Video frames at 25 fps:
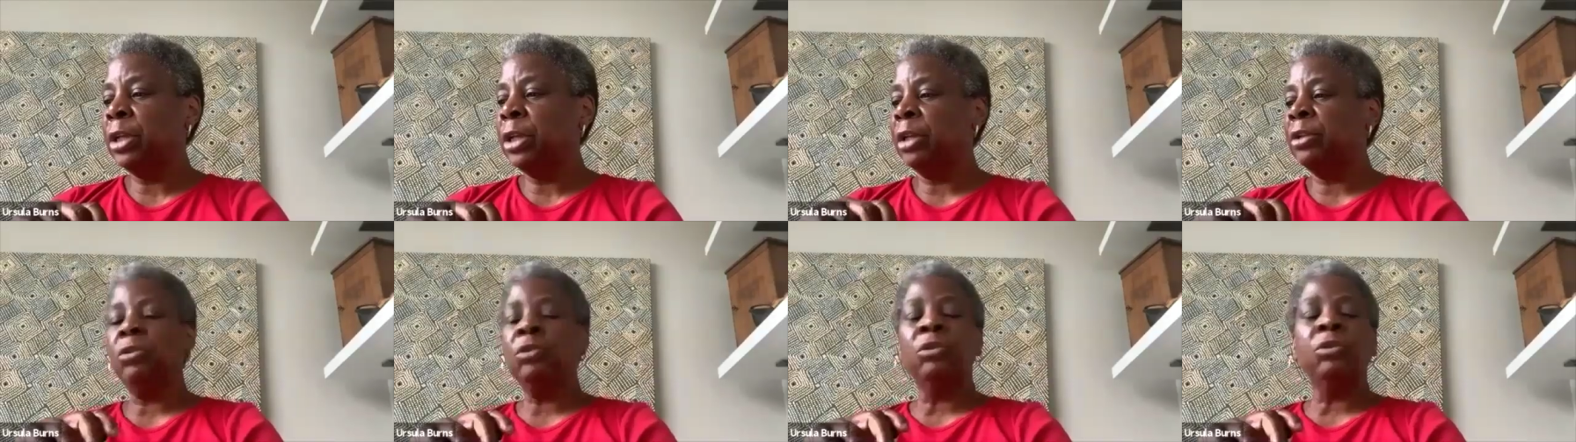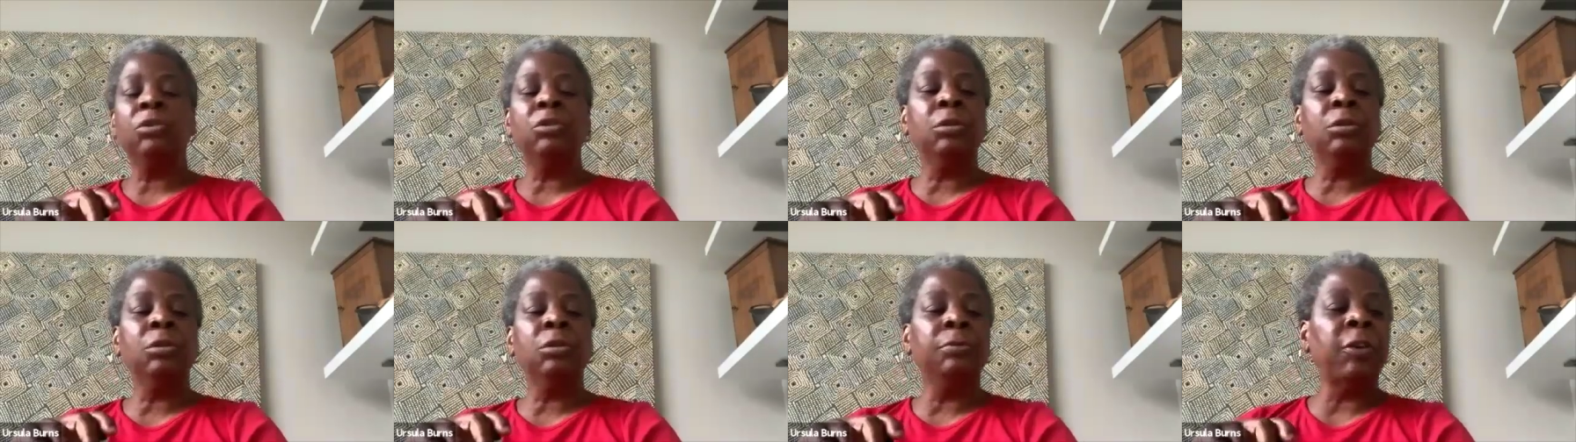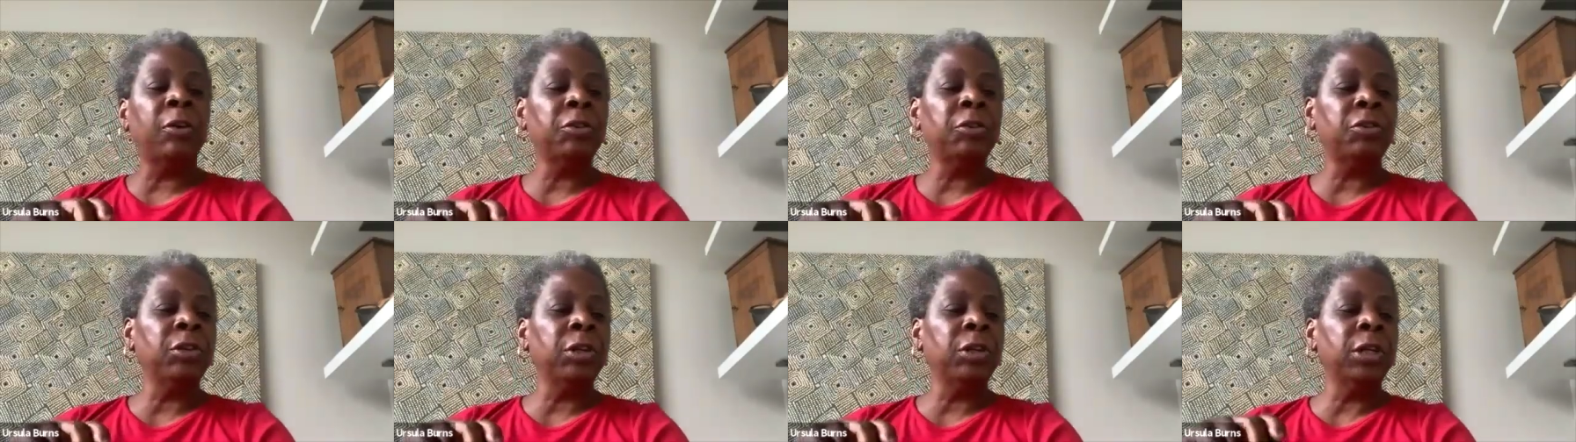So
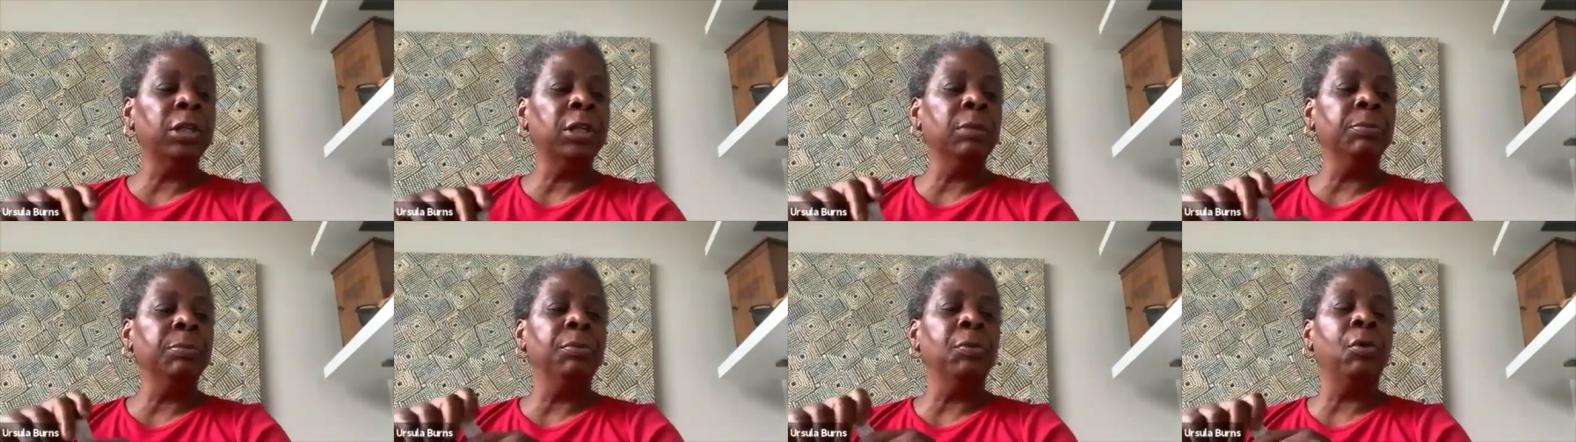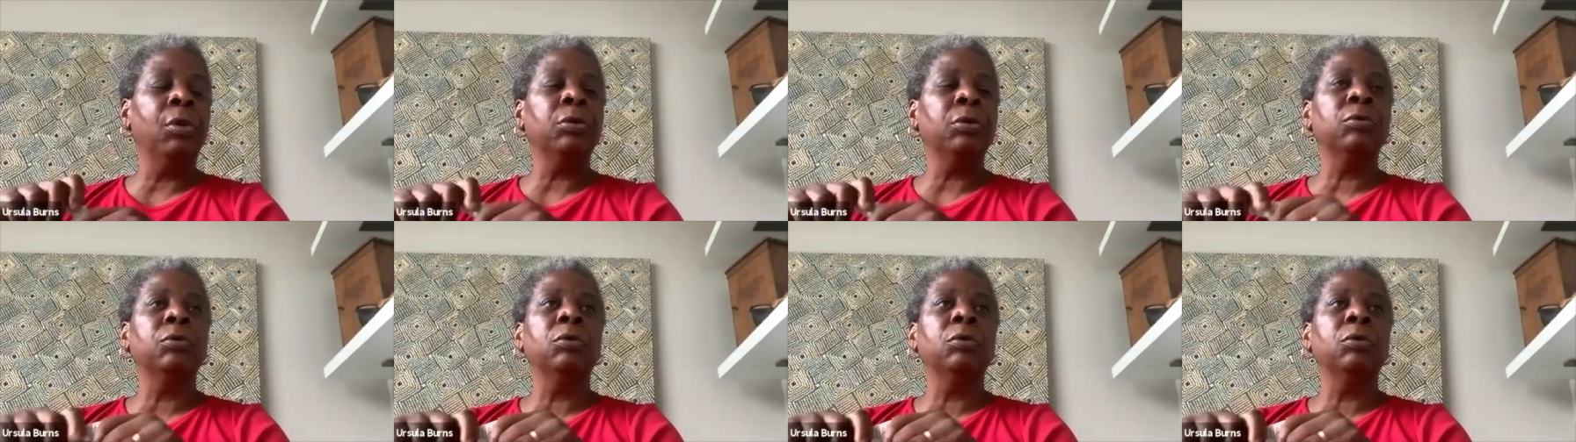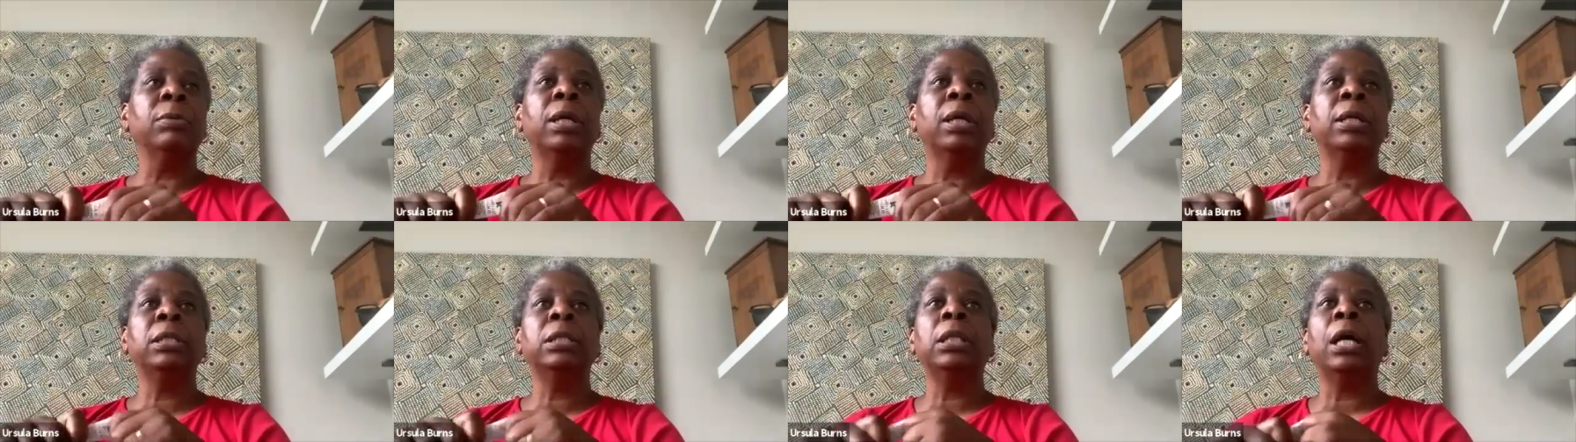diversity in the boardroom,
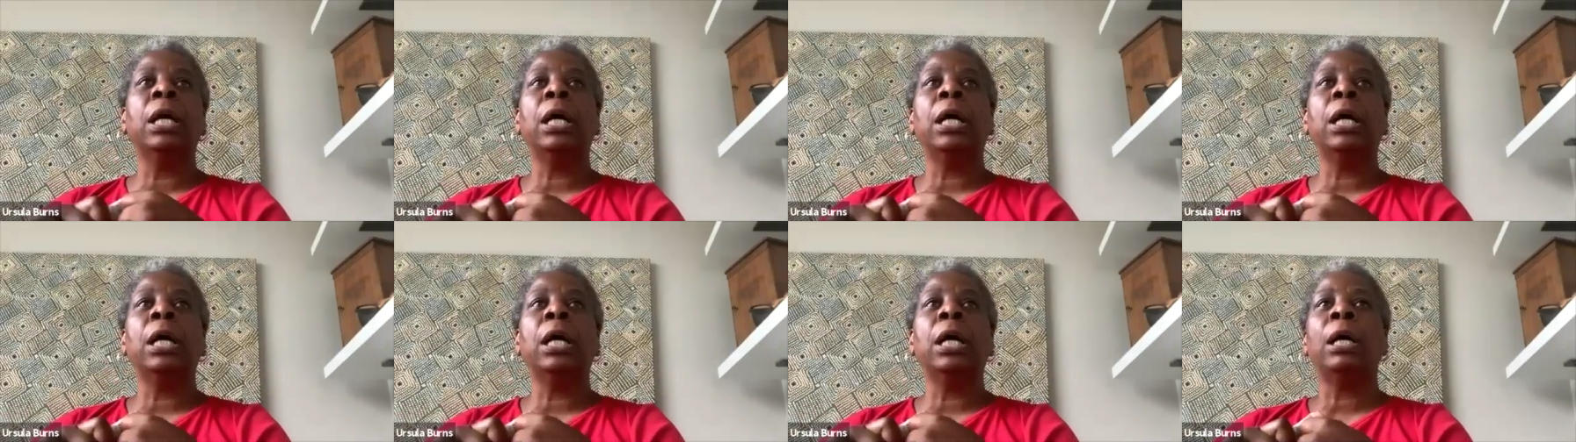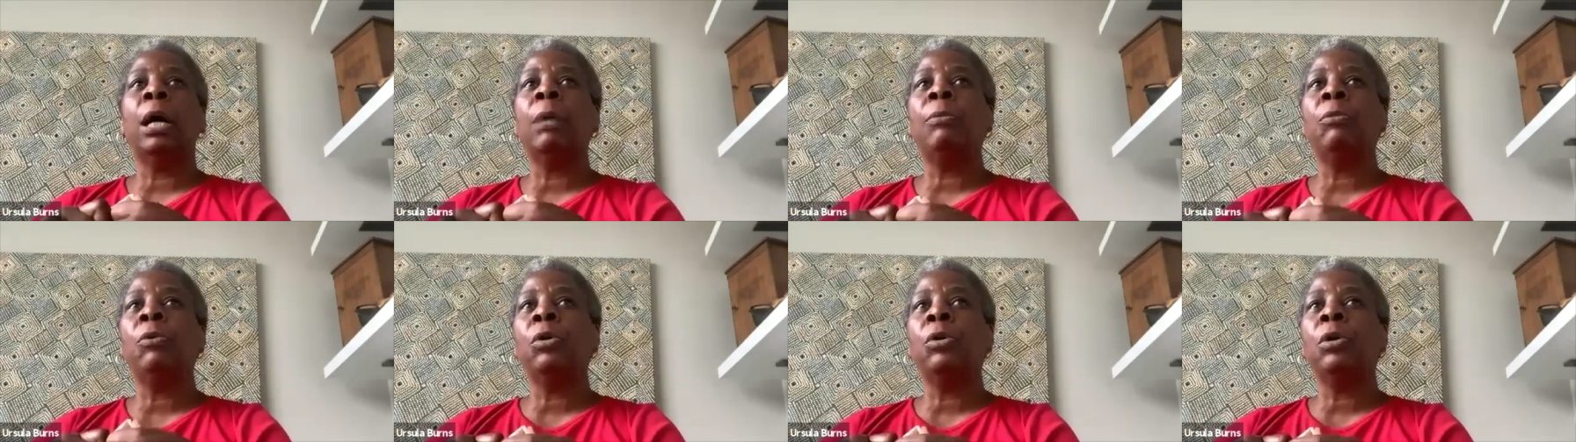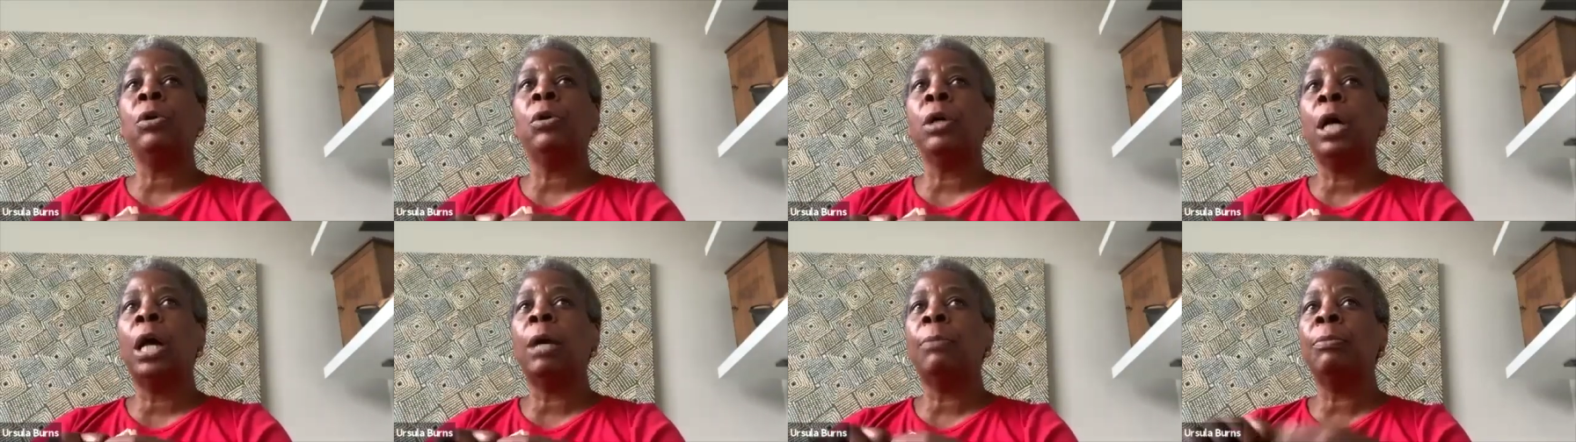I'm
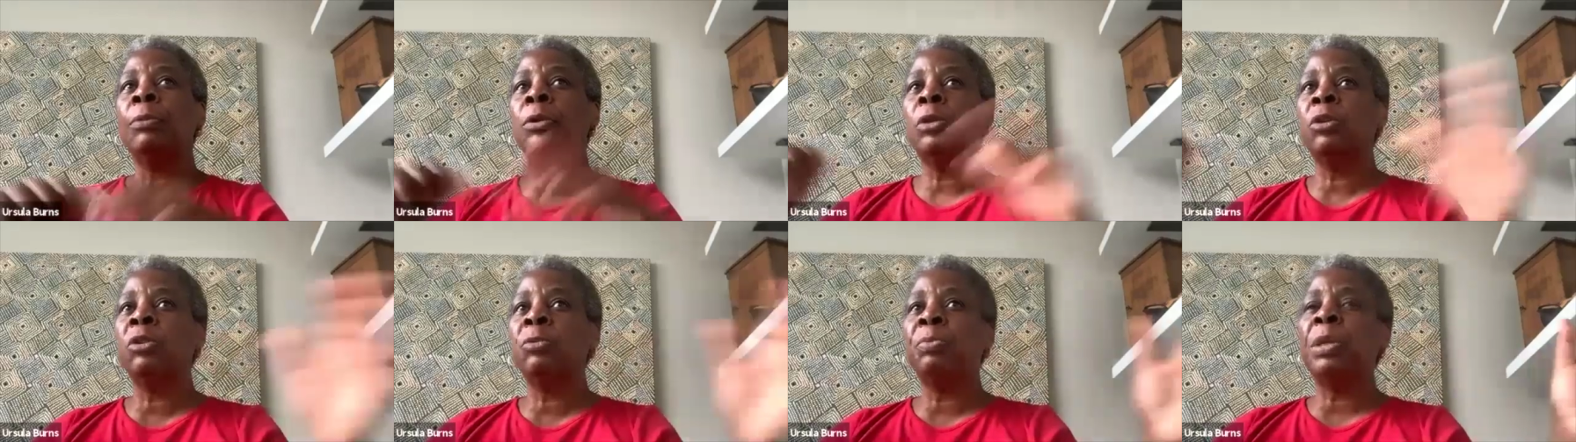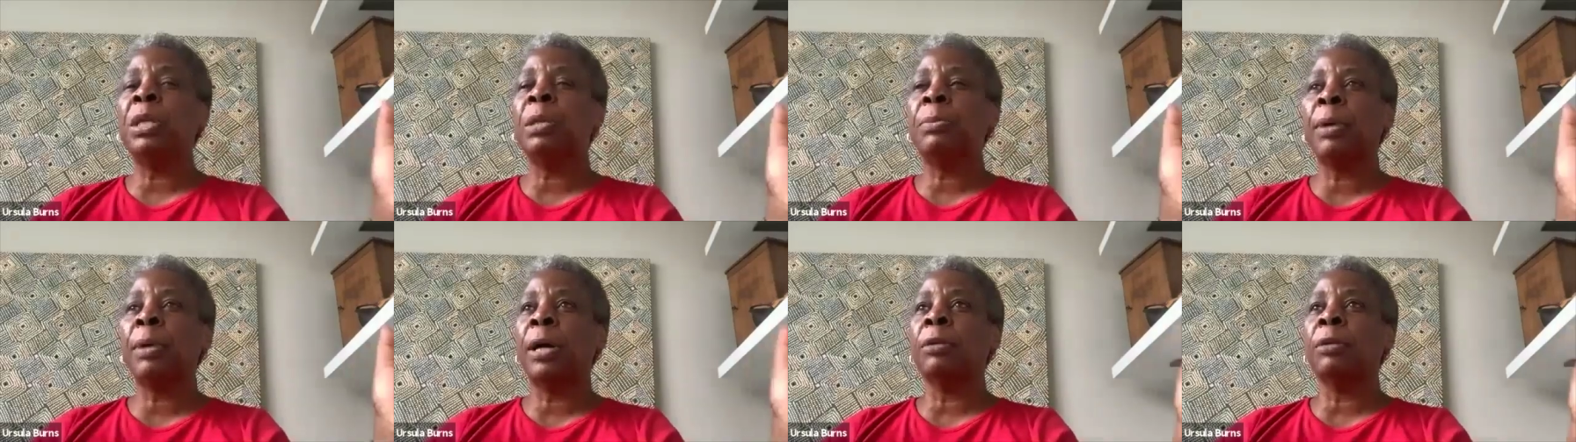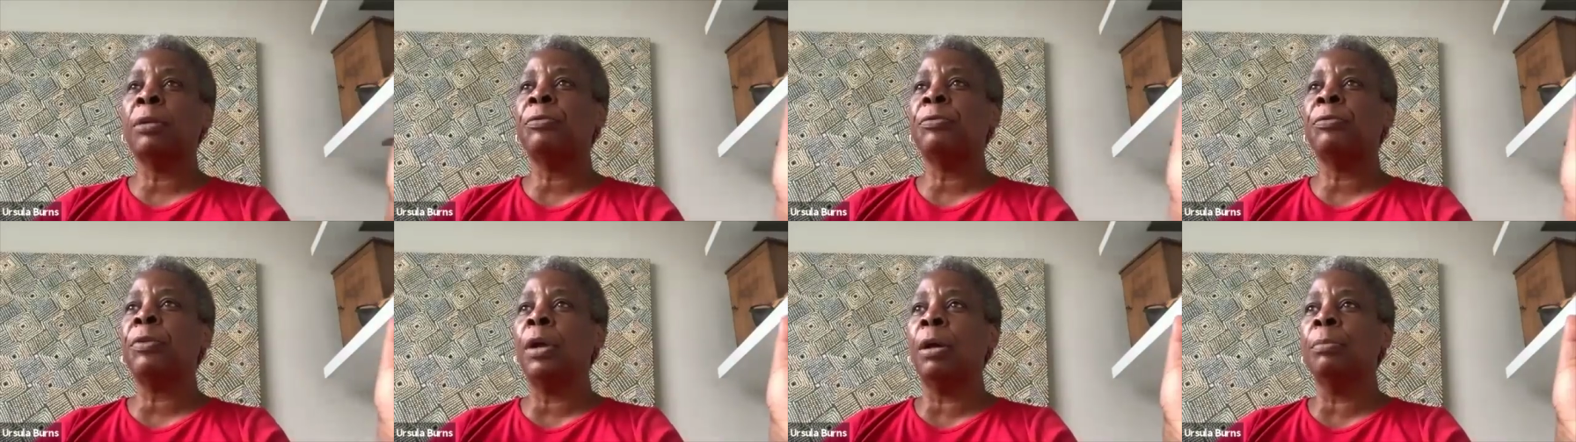going to speak about it
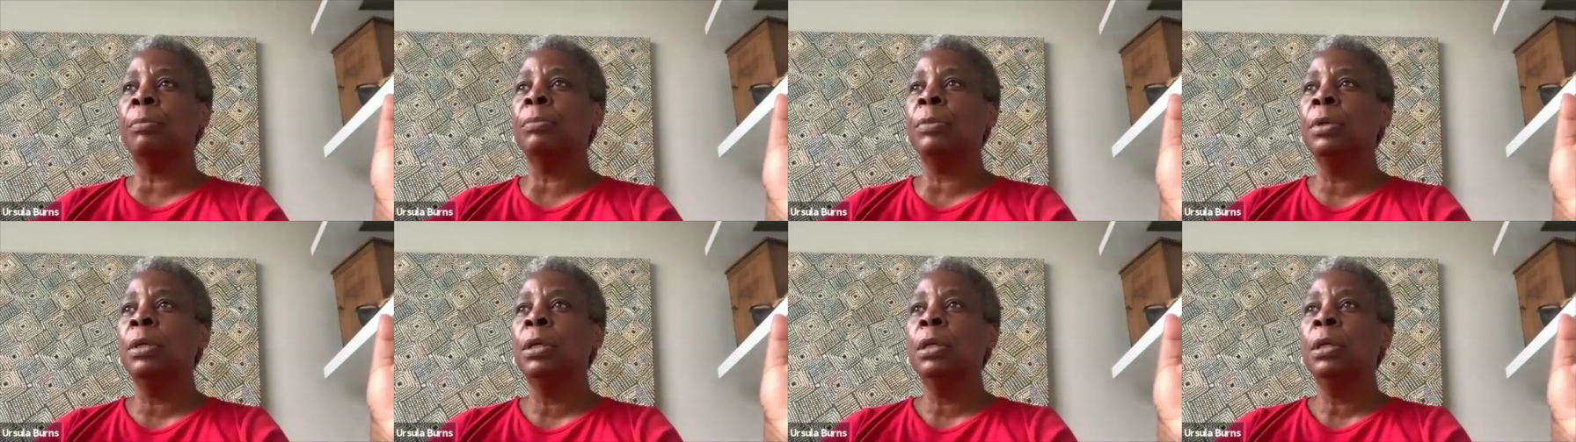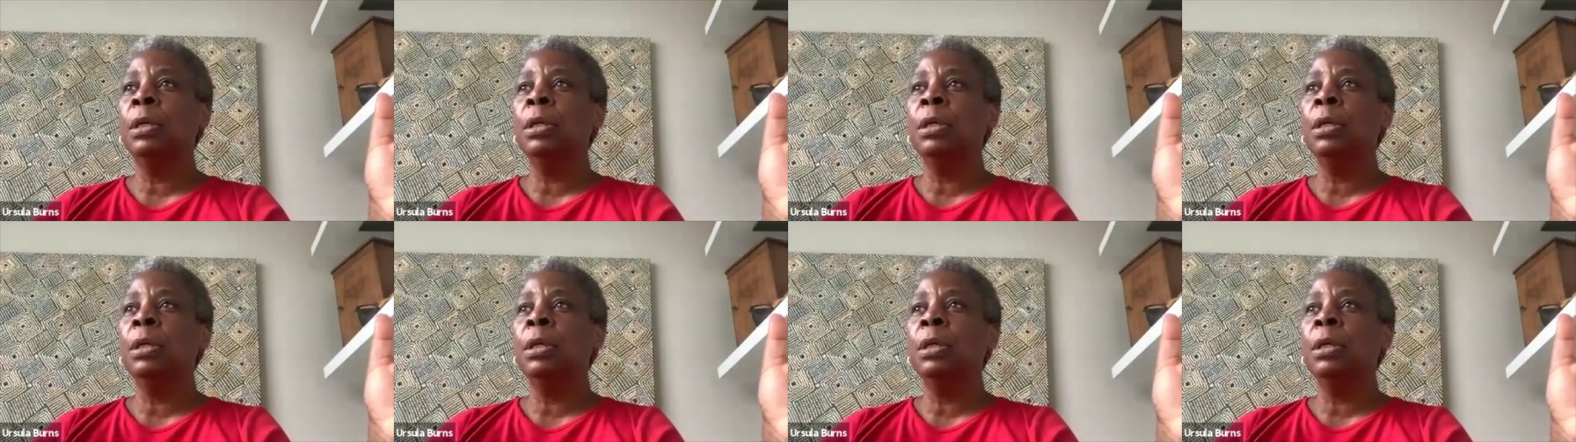from,